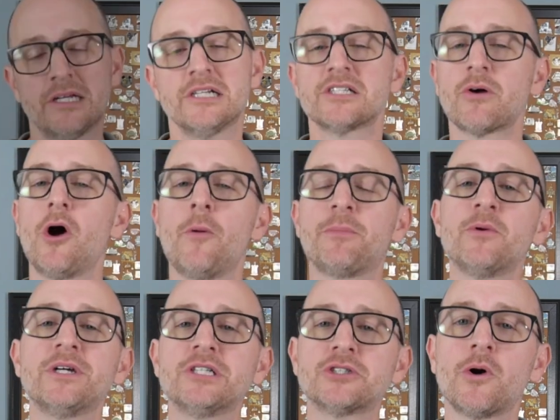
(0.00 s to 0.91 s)
So I hope
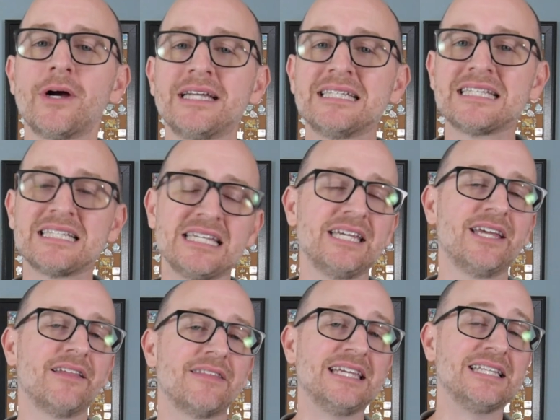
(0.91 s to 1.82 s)
you enjoyed
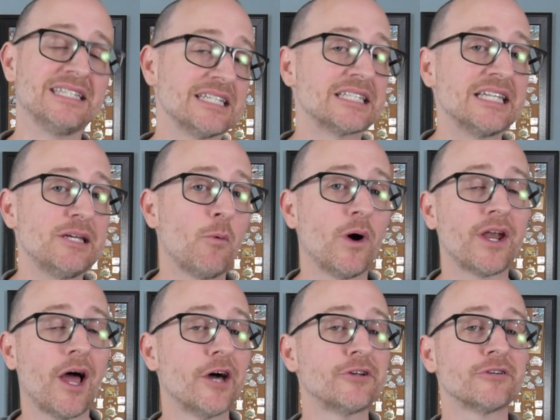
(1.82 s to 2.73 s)
seeing the Disney
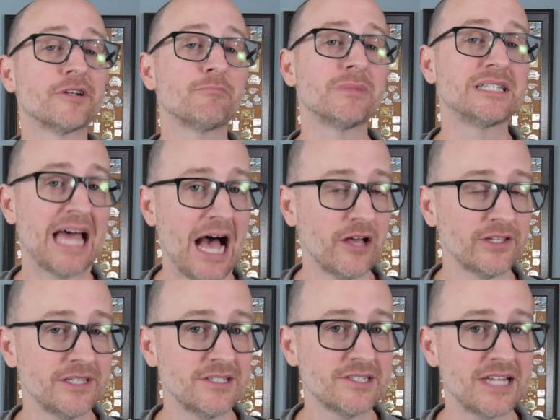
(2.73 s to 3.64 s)
100
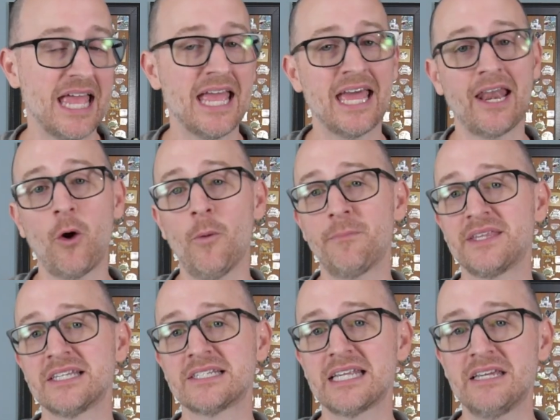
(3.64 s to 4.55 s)
medallions and I hope
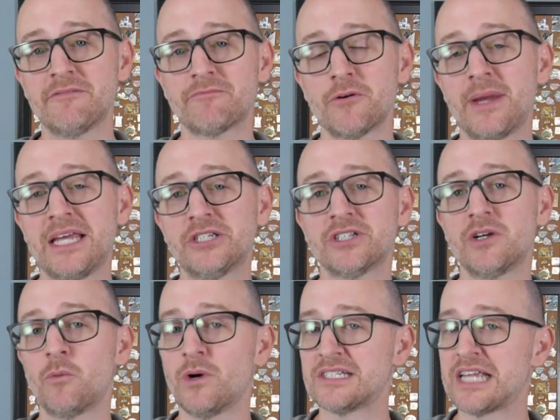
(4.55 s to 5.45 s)
this
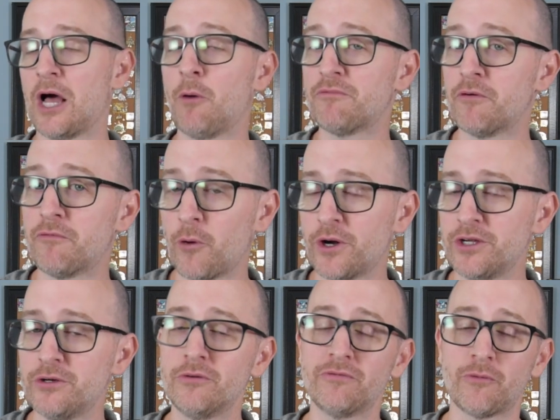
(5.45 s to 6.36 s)
information was helpful for
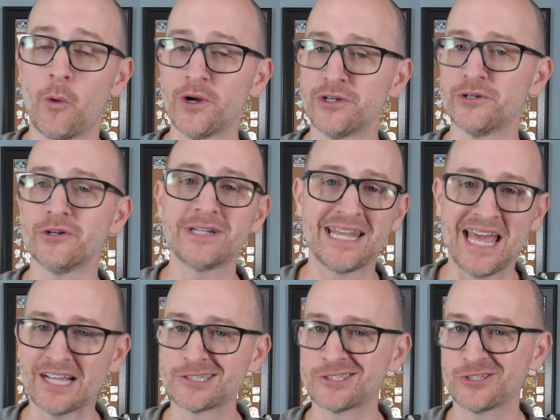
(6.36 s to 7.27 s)
you for your
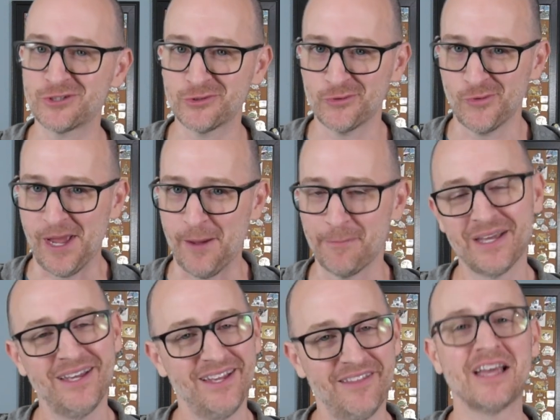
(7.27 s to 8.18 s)
next trip.
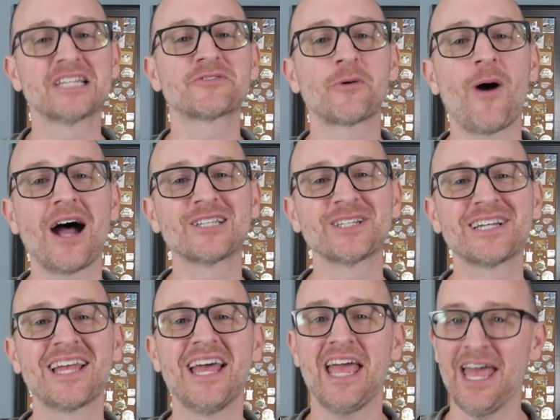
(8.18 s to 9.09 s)
Thanks for
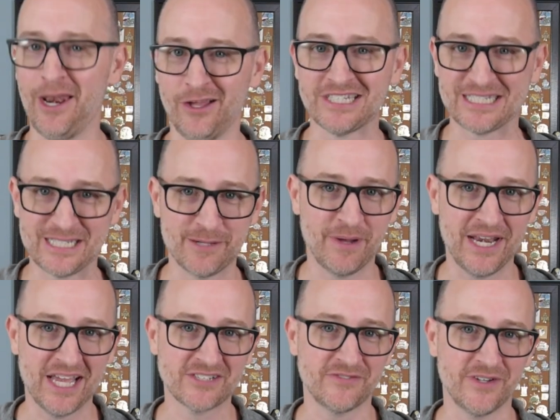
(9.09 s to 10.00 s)
watching and I'll see you in my next